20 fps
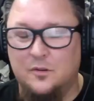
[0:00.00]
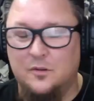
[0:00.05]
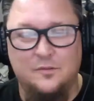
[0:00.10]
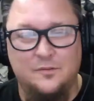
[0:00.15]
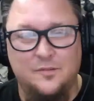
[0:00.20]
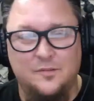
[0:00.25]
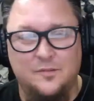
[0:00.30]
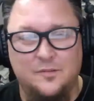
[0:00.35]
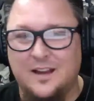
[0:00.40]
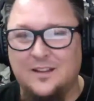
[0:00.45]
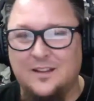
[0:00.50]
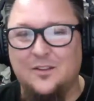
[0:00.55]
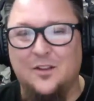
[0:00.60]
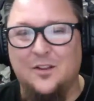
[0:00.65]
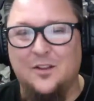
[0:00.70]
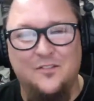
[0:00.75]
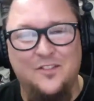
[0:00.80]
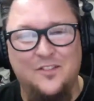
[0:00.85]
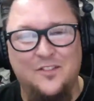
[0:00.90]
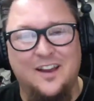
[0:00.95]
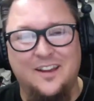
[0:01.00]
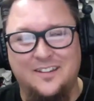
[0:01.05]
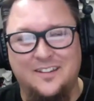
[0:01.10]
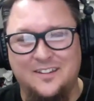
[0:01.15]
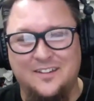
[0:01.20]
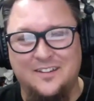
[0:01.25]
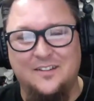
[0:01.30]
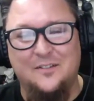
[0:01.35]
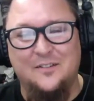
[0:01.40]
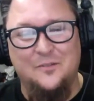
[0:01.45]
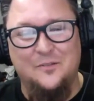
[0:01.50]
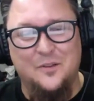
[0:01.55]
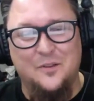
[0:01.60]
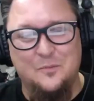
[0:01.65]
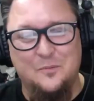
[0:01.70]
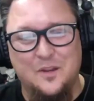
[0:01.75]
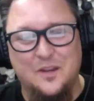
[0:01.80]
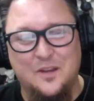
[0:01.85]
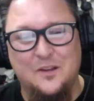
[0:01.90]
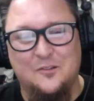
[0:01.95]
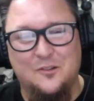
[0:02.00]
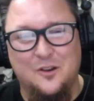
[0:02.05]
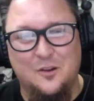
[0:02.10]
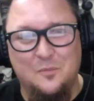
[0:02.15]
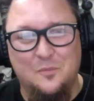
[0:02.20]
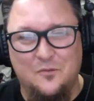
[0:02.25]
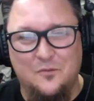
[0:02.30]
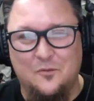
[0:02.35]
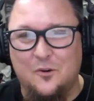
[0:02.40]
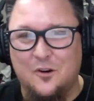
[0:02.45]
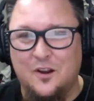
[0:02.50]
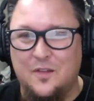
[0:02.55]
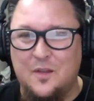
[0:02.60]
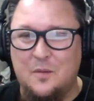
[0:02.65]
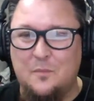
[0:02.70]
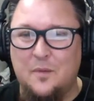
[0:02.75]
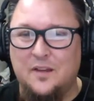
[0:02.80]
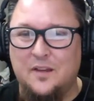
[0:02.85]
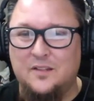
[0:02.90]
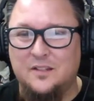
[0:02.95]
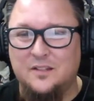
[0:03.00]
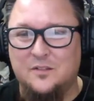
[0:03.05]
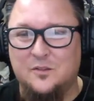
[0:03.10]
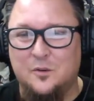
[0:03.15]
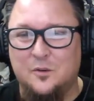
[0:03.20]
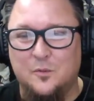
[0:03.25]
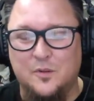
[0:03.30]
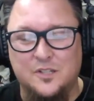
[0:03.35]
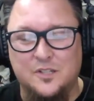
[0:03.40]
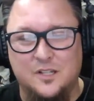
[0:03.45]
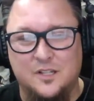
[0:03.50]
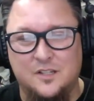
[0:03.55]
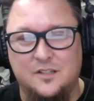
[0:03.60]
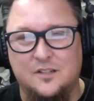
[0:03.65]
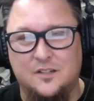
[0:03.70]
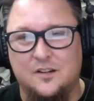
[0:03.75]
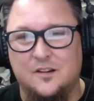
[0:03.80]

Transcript: I love the idea of the meet and greet beforehand. It makes it so much easier.